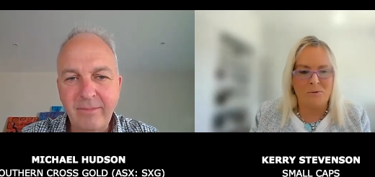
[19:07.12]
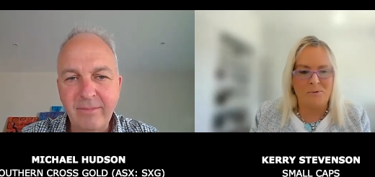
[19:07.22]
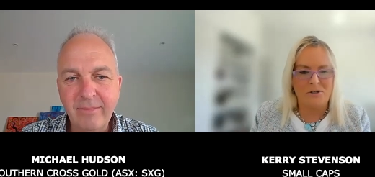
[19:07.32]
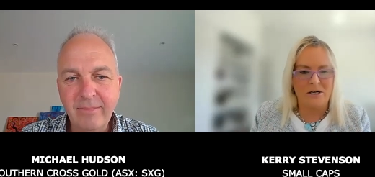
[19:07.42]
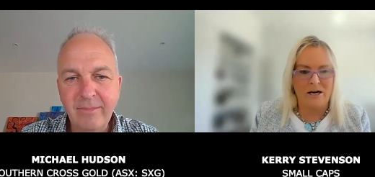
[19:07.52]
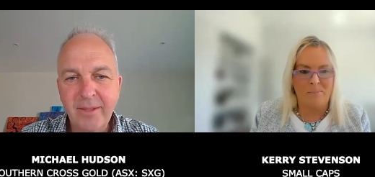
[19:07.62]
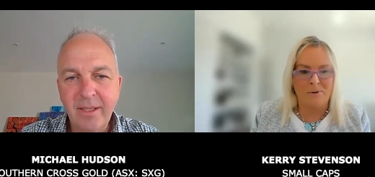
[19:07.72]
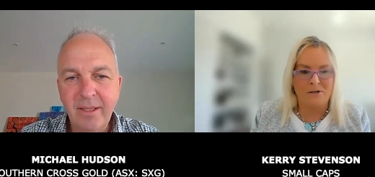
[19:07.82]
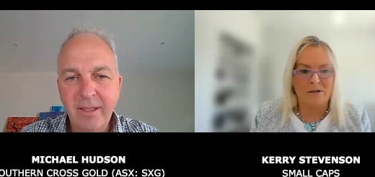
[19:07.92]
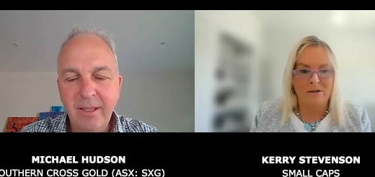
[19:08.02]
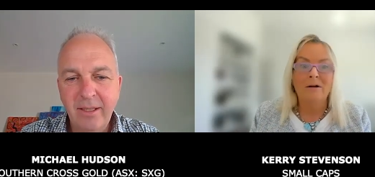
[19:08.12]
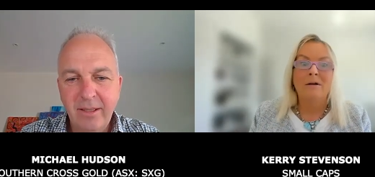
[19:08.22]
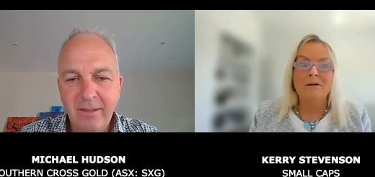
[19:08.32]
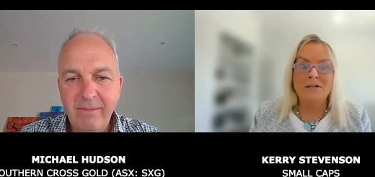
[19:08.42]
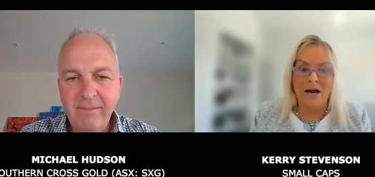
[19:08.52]
Speaker 1: should be sitting up and
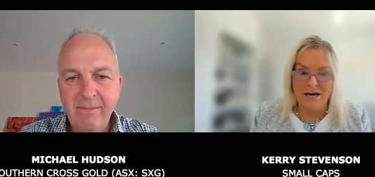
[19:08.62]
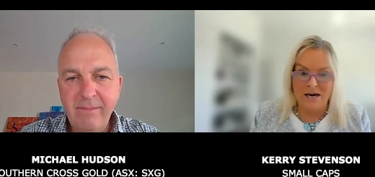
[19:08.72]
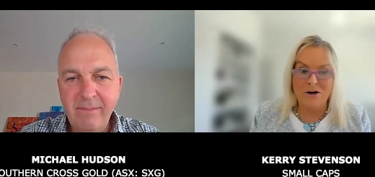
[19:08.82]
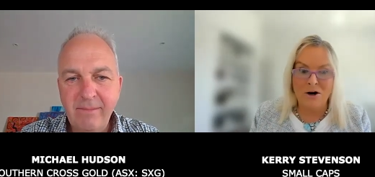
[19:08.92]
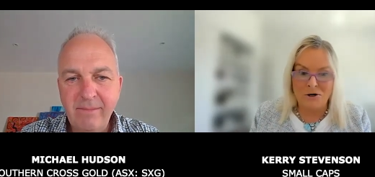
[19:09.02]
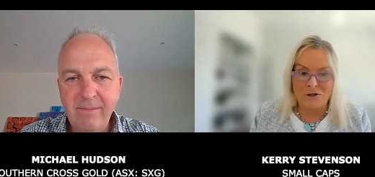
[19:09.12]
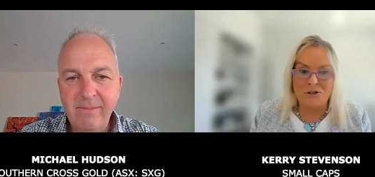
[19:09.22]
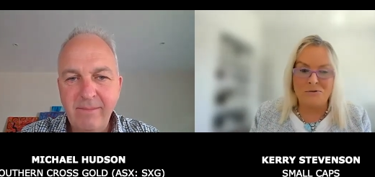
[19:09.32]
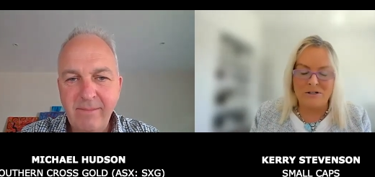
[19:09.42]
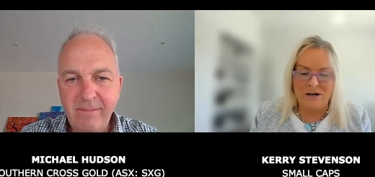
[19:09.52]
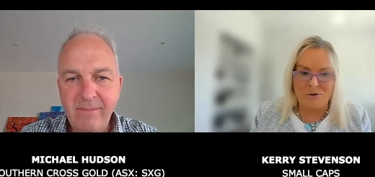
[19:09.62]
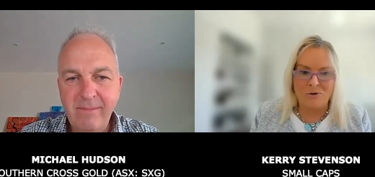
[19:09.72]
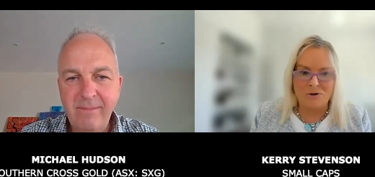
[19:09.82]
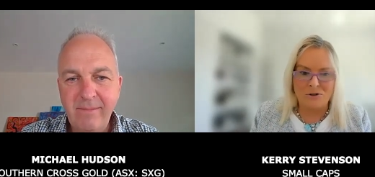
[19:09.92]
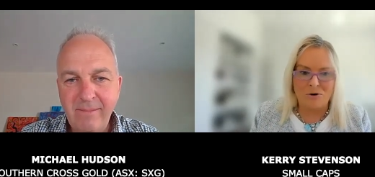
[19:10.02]
taking notice of
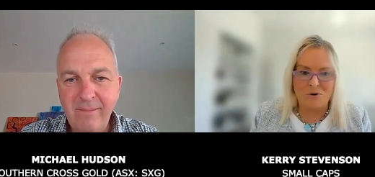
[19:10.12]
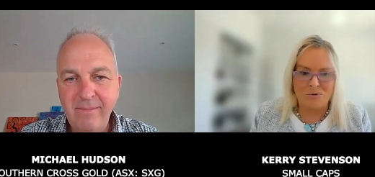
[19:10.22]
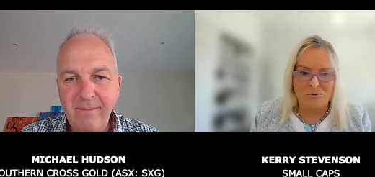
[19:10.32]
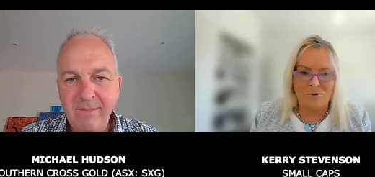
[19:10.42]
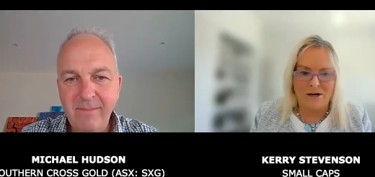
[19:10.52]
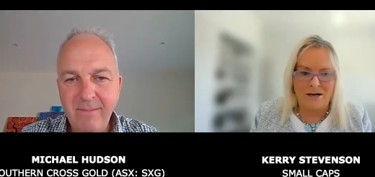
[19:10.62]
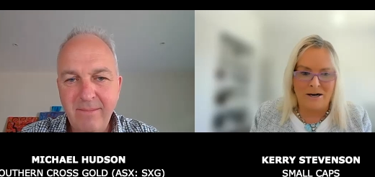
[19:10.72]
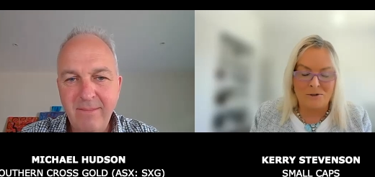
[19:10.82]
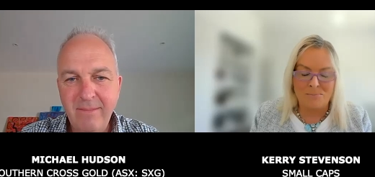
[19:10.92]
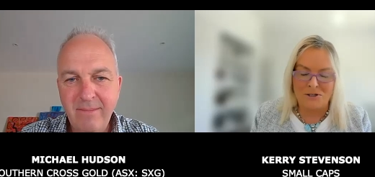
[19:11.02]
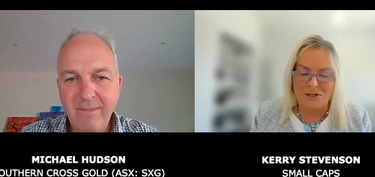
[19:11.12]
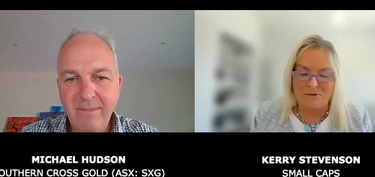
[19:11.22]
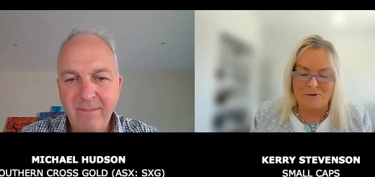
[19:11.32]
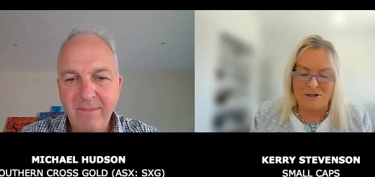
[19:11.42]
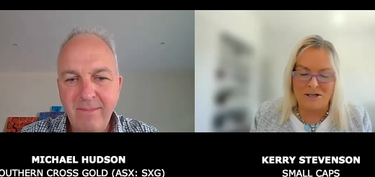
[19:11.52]
Southern Cross Gold right now,
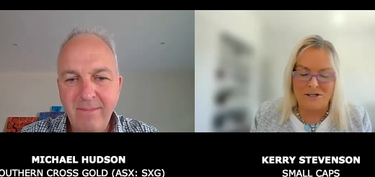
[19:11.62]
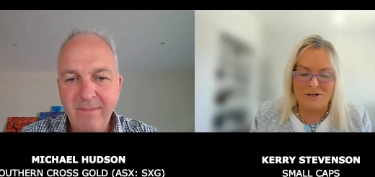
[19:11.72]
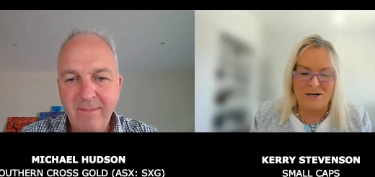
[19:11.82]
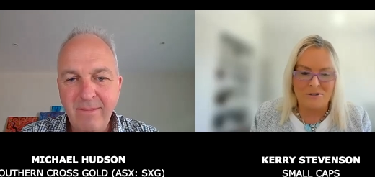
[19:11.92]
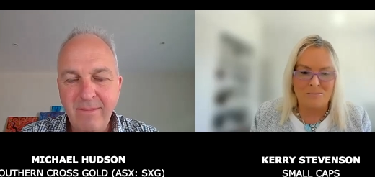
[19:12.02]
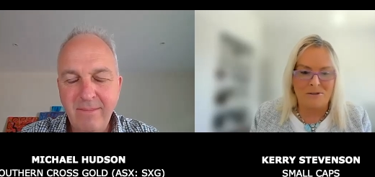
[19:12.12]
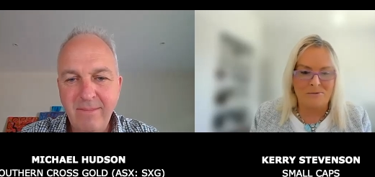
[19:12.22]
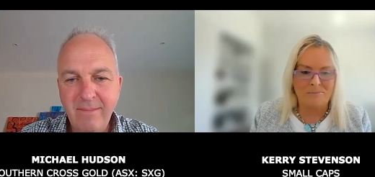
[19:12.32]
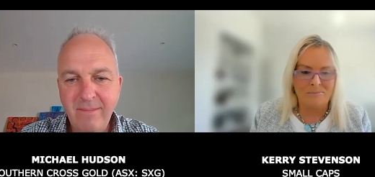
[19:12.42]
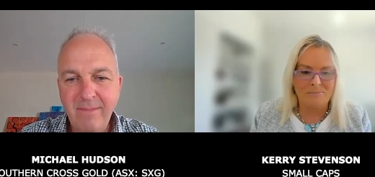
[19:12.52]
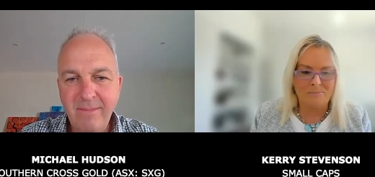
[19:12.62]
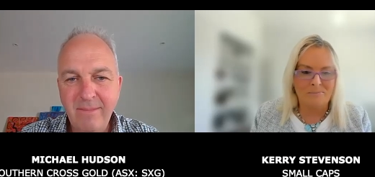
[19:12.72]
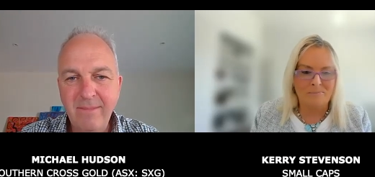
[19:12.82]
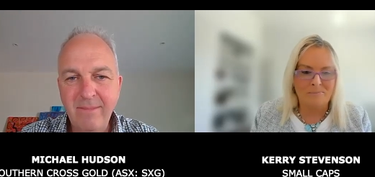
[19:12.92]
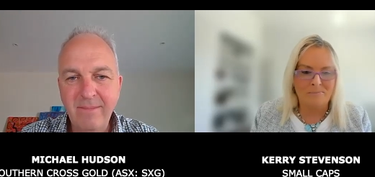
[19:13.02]
especially after today's announcement.
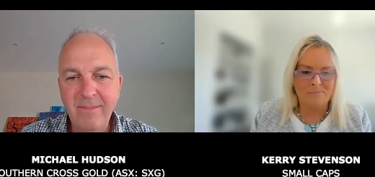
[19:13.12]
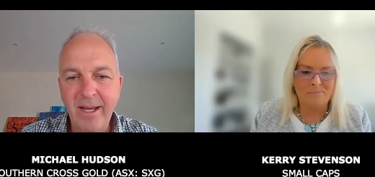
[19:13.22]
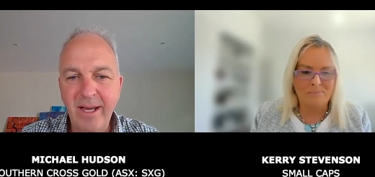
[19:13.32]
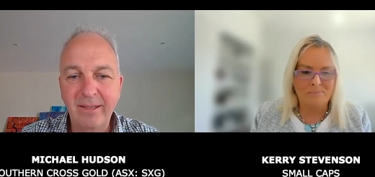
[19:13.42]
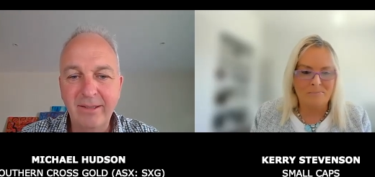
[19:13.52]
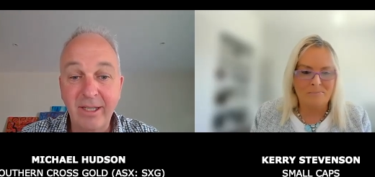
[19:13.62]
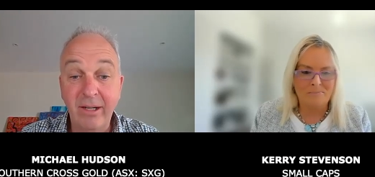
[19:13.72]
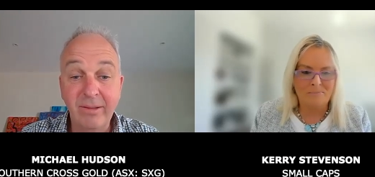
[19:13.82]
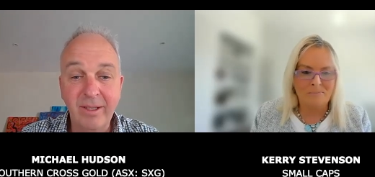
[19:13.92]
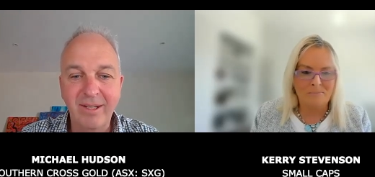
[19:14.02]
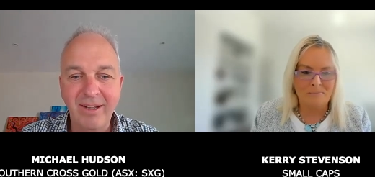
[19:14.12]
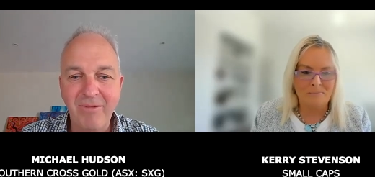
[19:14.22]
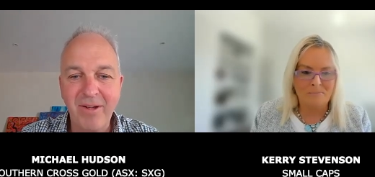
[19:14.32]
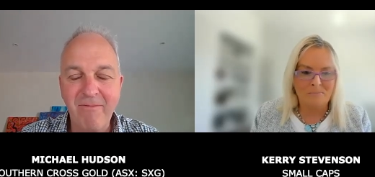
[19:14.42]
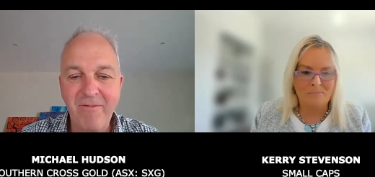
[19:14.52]
Speaker 2: Yeah. So
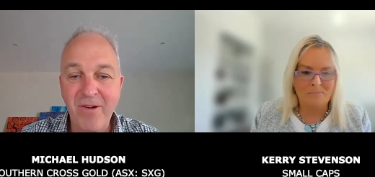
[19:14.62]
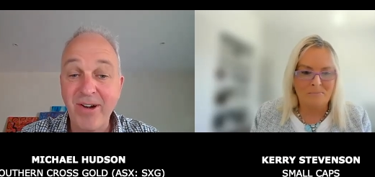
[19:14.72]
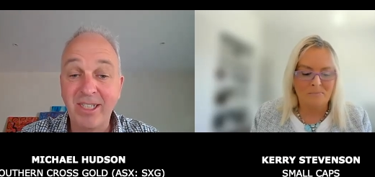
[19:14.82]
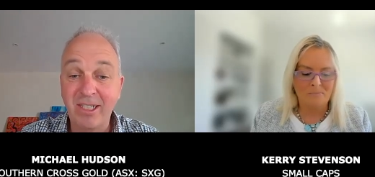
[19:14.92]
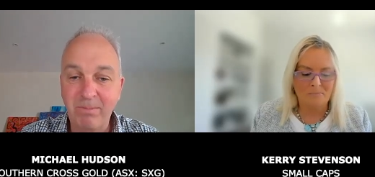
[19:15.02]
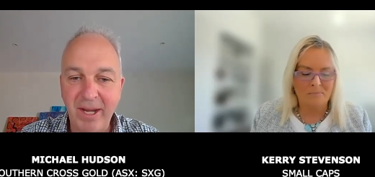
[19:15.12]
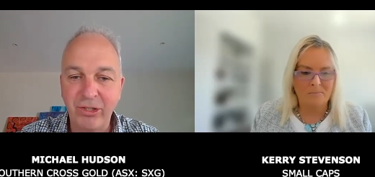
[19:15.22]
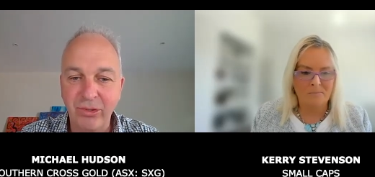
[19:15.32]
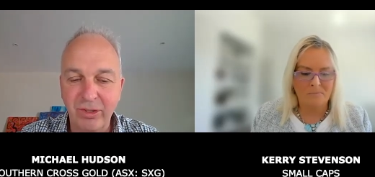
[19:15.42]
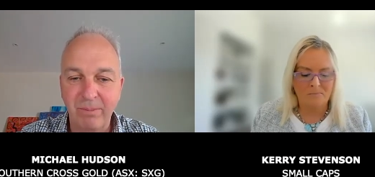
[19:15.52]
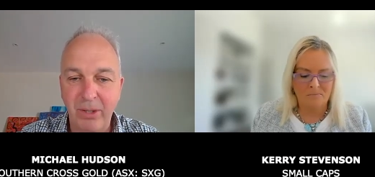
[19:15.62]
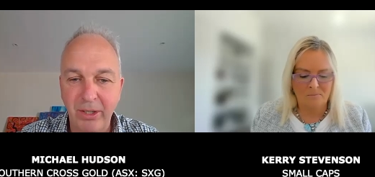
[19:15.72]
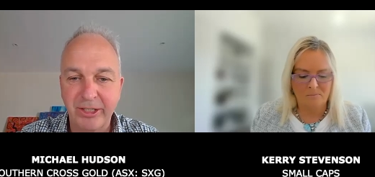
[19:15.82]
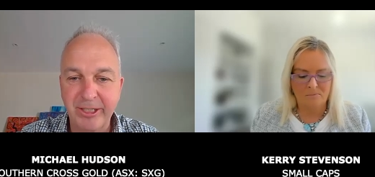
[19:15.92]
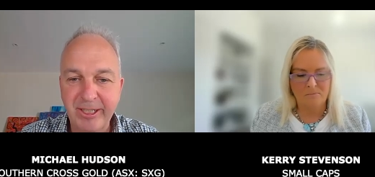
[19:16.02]
a, a very special
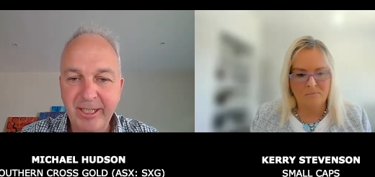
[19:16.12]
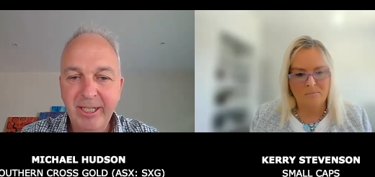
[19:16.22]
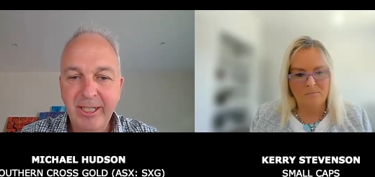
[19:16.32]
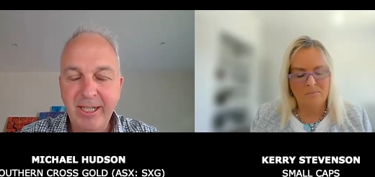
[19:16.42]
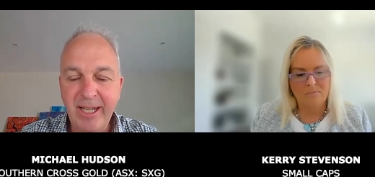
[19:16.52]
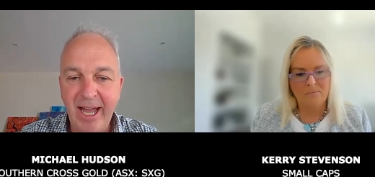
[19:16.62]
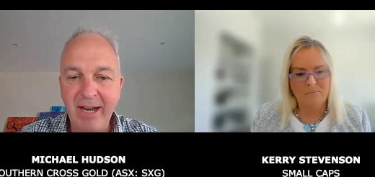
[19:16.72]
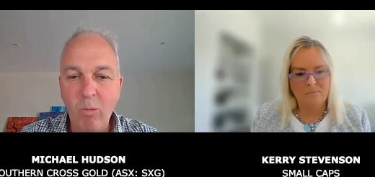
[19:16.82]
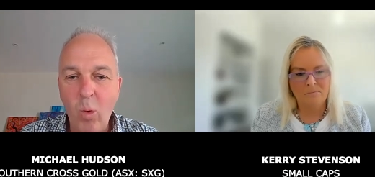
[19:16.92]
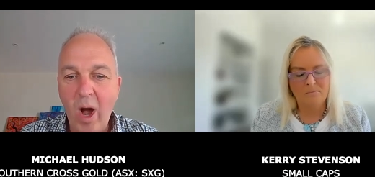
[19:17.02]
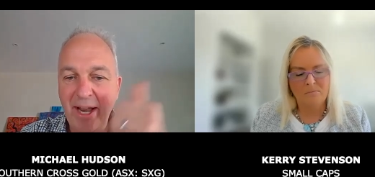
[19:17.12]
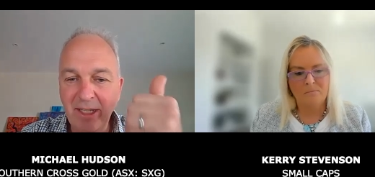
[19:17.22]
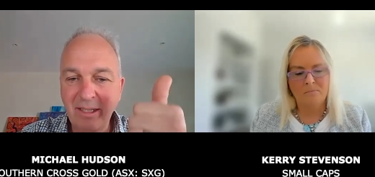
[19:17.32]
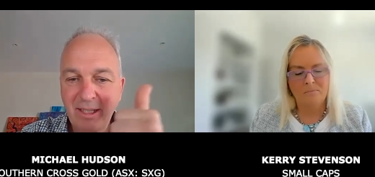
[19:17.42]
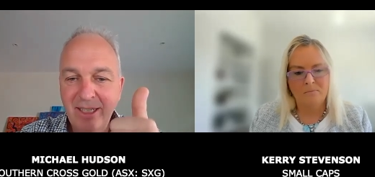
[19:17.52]
deposit that
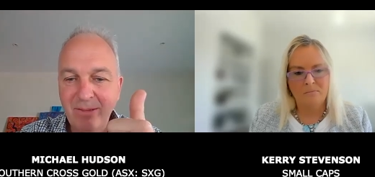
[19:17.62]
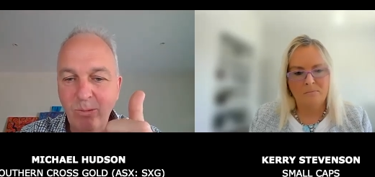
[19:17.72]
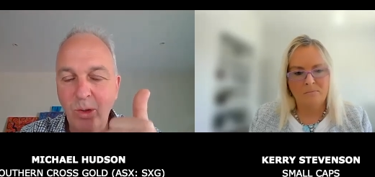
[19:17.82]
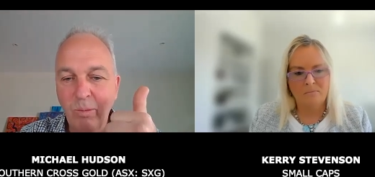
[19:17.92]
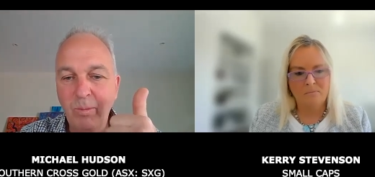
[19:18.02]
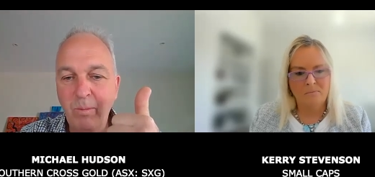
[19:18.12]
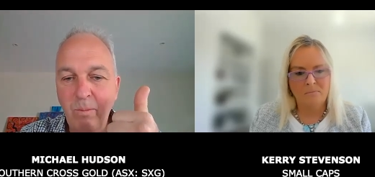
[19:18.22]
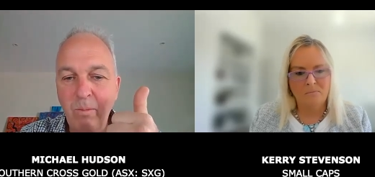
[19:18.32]
one will